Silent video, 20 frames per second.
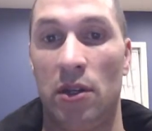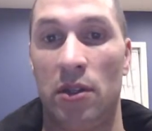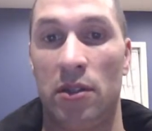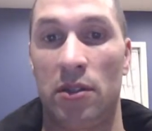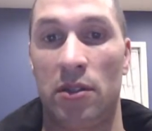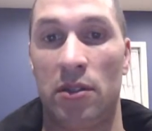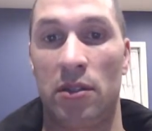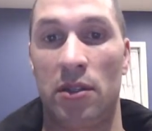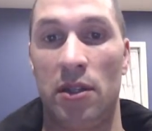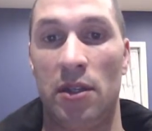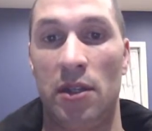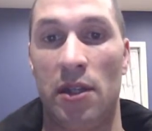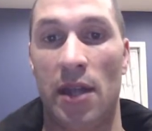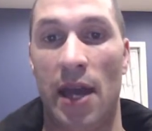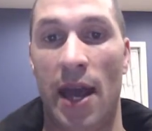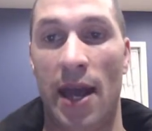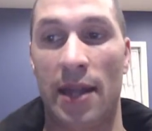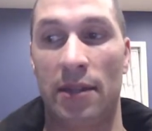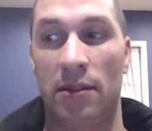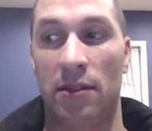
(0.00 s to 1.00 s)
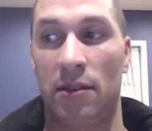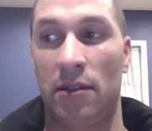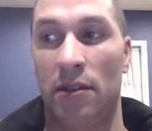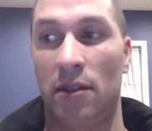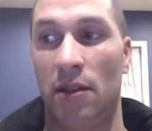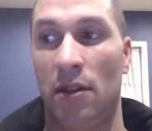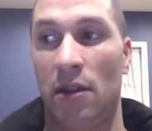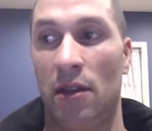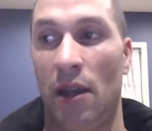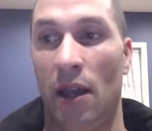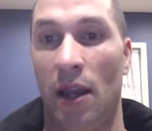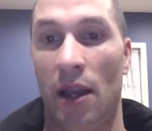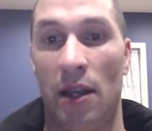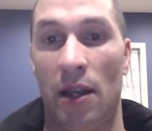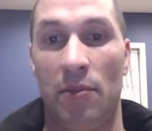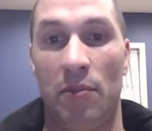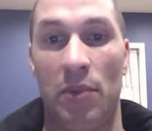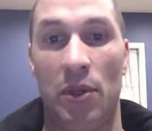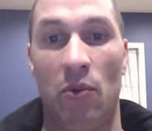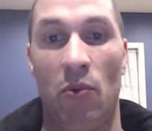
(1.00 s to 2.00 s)
see that
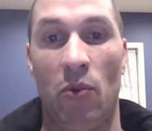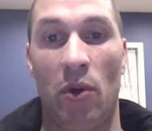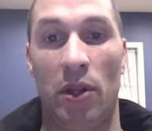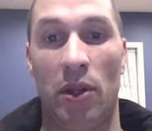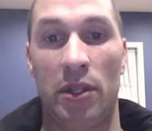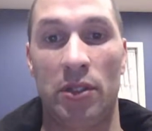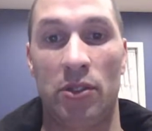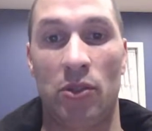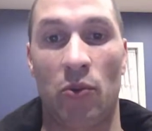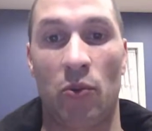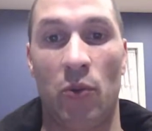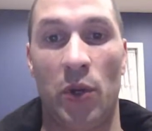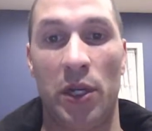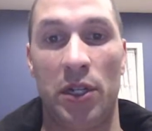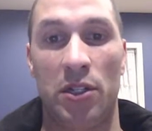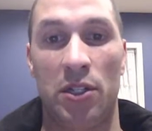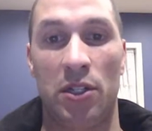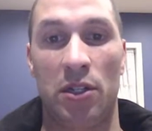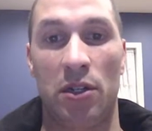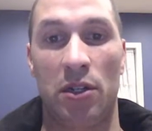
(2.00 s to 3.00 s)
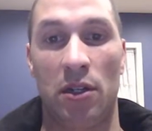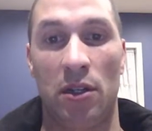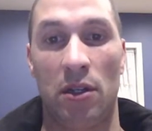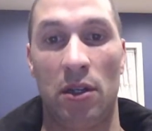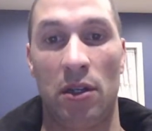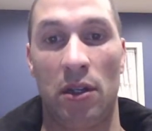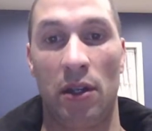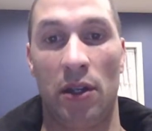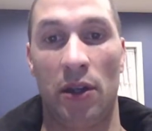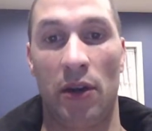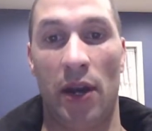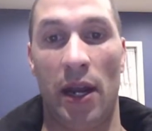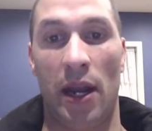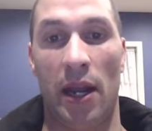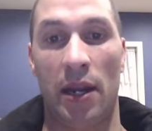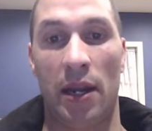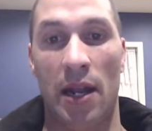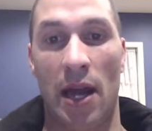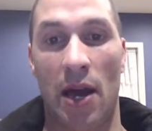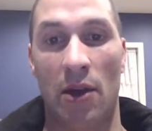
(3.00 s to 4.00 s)
and be willing to reach their
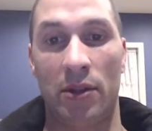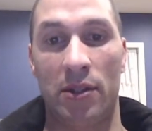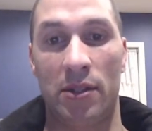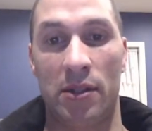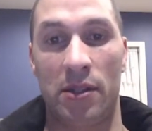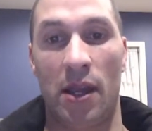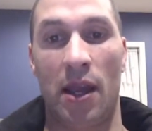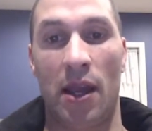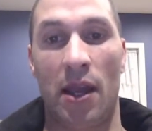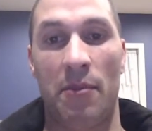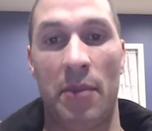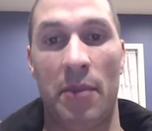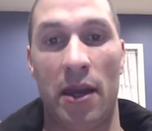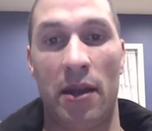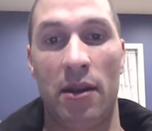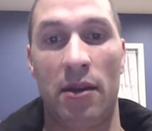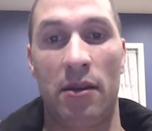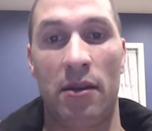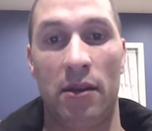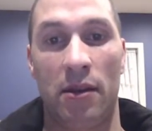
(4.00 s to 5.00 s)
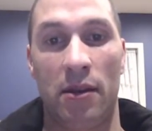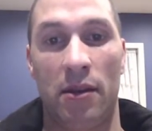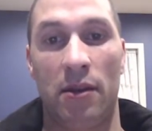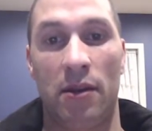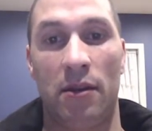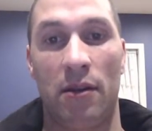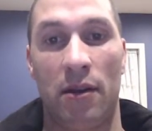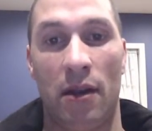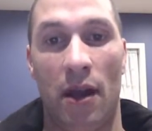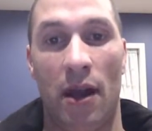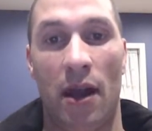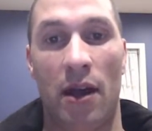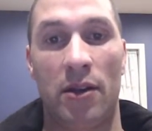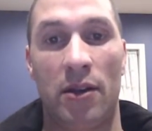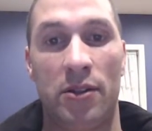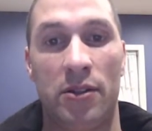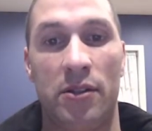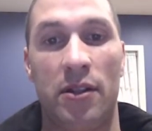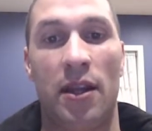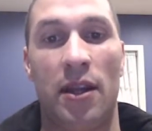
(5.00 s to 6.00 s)
hand out and say, hey man, I
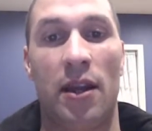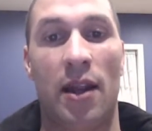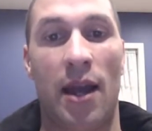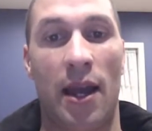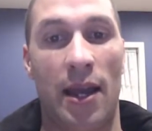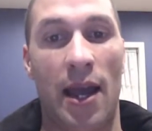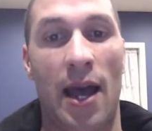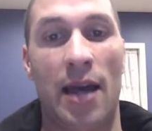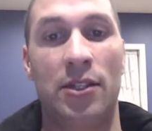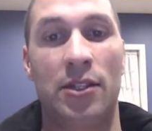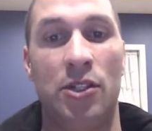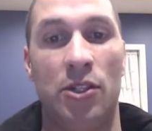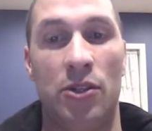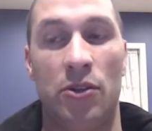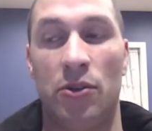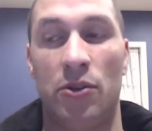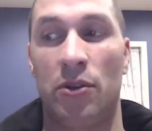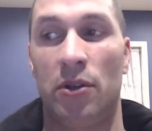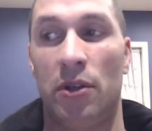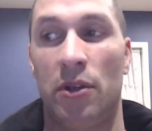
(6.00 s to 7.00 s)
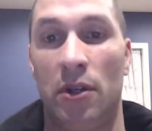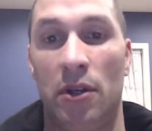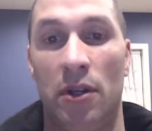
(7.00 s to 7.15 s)
understand, I got you,